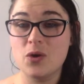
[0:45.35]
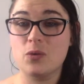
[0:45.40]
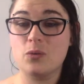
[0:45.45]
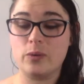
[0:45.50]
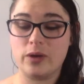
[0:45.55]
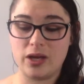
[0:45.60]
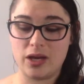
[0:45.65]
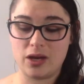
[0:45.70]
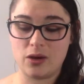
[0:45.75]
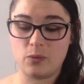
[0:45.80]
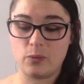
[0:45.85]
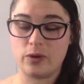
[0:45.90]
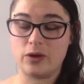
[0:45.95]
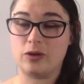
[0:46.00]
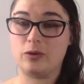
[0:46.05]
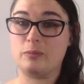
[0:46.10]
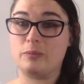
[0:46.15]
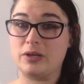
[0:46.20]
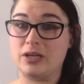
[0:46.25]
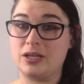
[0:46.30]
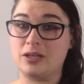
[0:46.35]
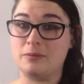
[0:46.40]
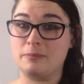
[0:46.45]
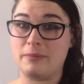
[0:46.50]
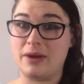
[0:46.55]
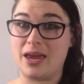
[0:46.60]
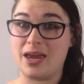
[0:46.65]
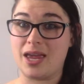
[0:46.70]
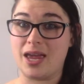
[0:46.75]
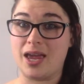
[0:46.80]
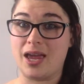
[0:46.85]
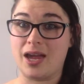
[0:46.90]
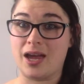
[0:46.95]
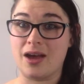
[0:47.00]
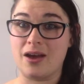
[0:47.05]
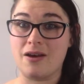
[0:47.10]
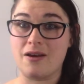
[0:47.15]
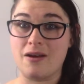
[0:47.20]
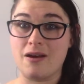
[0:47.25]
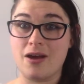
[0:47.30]
We will be making
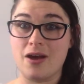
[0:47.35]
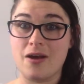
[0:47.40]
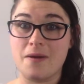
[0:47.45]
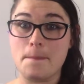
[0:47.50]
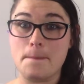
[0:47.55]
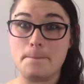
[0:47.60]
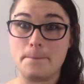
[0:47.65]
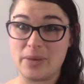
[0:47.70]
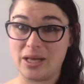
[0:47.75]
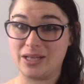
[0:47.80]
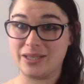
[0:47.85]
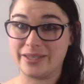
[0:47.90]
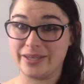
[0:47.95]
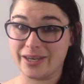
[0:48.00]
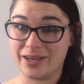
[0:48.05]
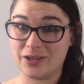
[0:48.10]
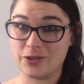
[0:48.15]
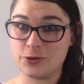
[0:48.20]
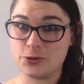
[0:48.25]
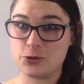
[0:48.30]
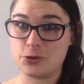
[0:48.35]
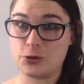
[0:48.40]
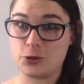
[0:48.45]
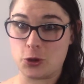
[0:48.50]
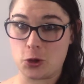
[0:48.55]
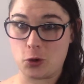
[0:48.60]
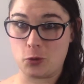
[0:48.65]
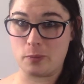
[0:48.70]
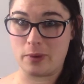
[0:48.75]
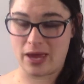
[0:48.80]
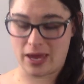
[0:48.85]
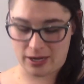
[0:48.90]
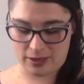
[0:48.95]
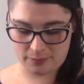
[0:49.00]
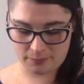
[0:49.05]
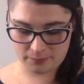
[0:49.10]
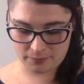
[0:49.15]
melting snowmen.